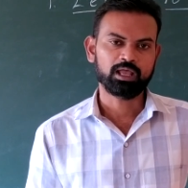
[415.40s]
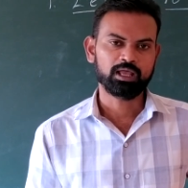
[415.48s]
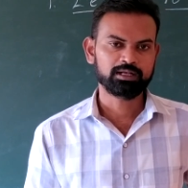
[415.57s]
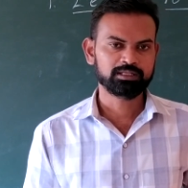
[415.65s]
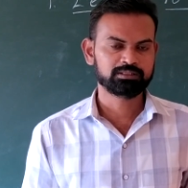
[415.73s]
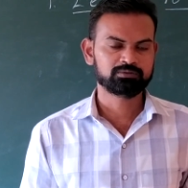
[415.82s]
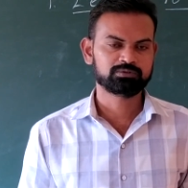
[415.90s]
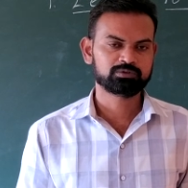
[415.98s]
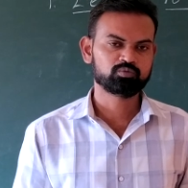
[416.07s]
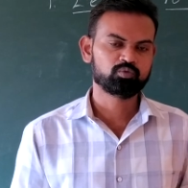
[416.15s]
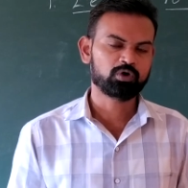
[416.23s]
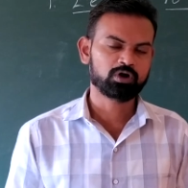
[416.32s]
another
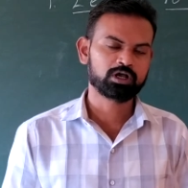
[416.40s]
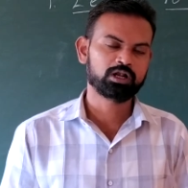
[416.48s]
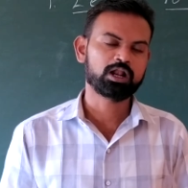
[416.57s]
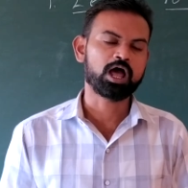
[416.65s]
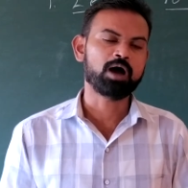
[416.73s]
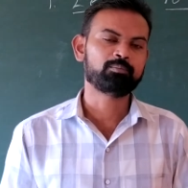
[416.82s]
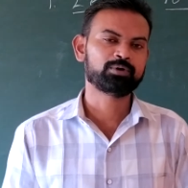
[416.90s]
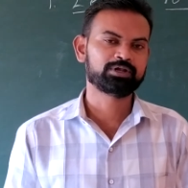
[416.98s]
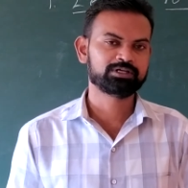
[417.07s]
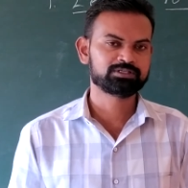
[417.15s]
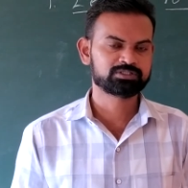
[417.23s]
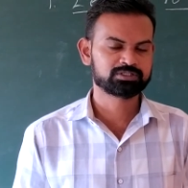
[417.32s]
one vocal
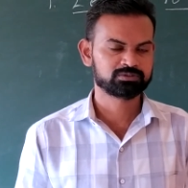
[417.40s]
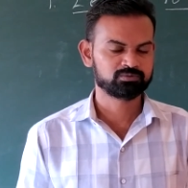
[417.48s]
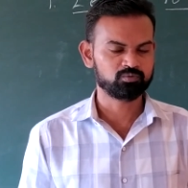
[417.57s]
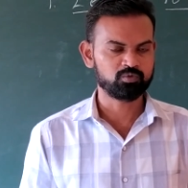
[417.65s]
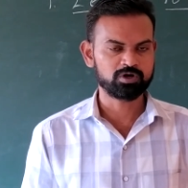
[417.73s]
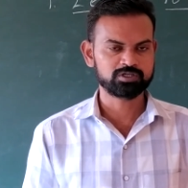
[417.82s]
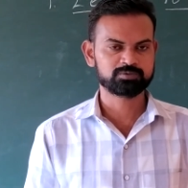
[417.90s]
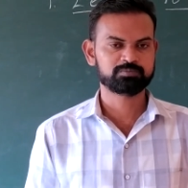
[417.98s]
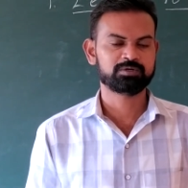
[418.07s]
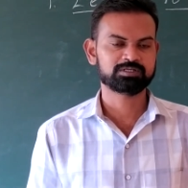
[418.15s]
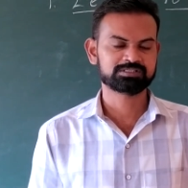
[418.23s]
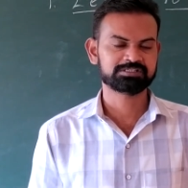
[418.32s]
opponent voice
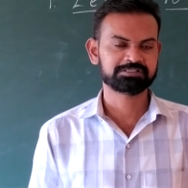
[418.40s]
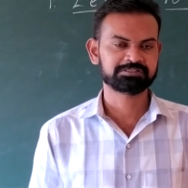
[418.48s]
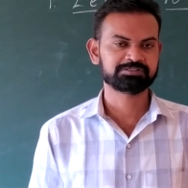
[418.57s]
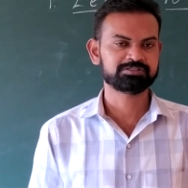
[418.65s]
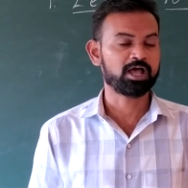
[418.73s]
person